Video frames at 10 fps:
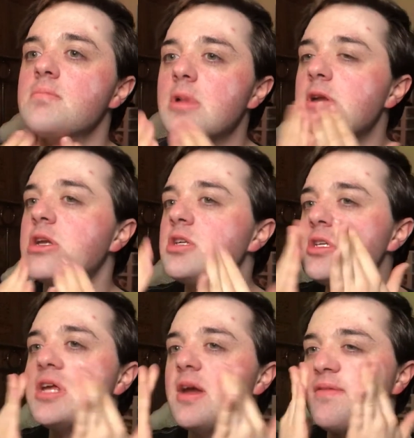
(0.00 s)
And I
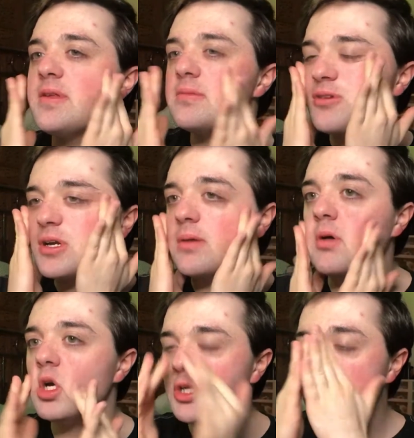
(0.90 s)
just shaved this morning. I
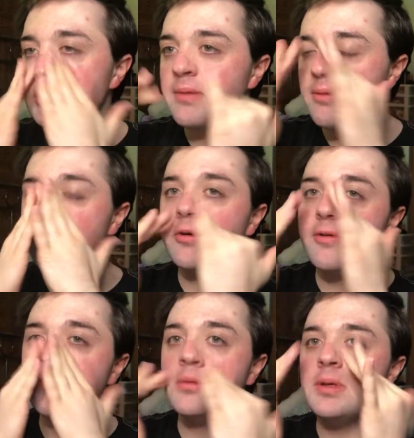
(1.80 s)
probably should have shaved before
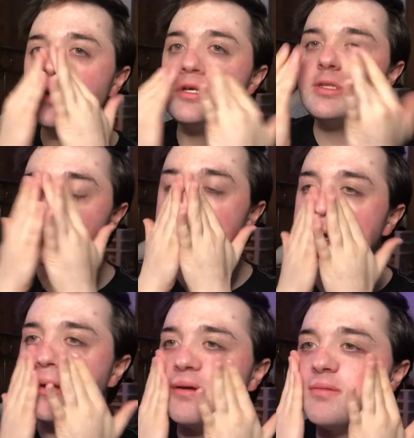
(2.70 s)
filming this,
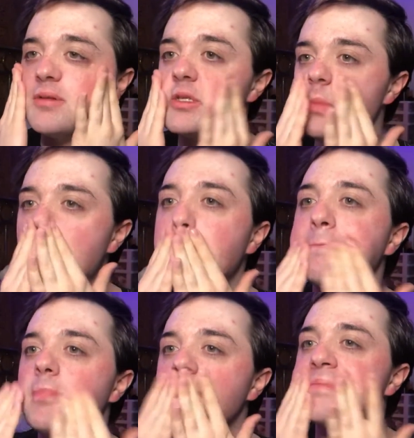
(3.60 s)
but because my
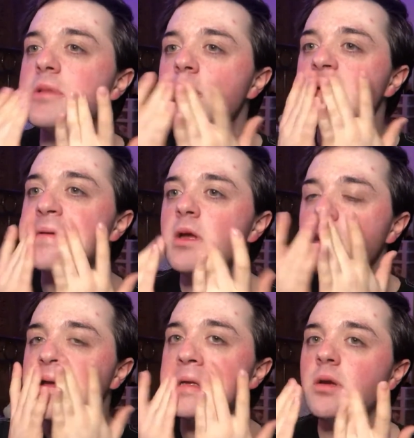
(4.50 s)

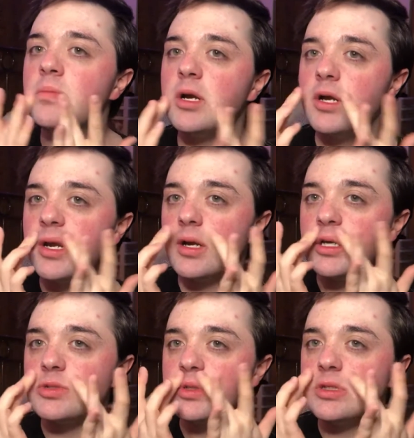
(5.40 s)
beard
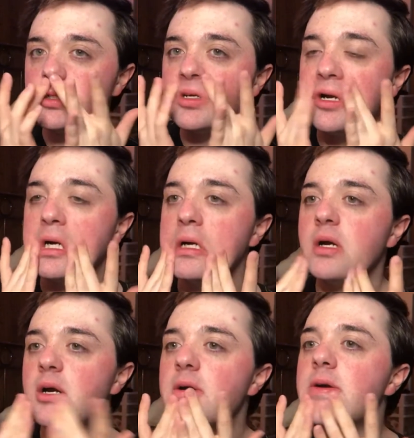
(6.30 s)
area is really
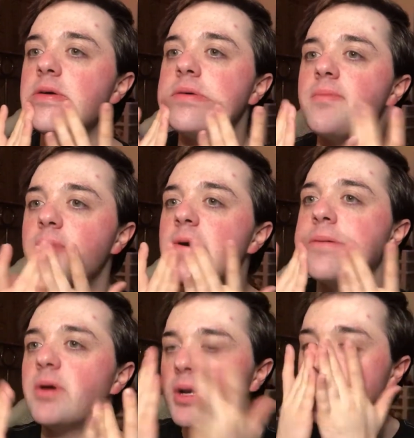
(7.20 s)
strong, but
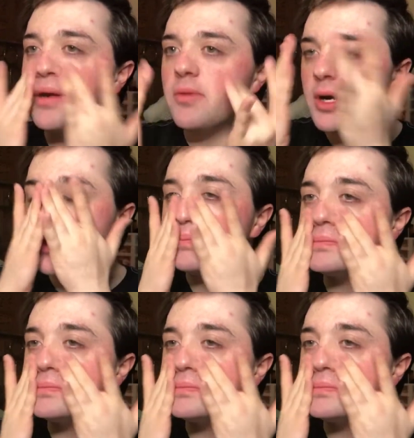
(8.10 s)
we're gonna make it work.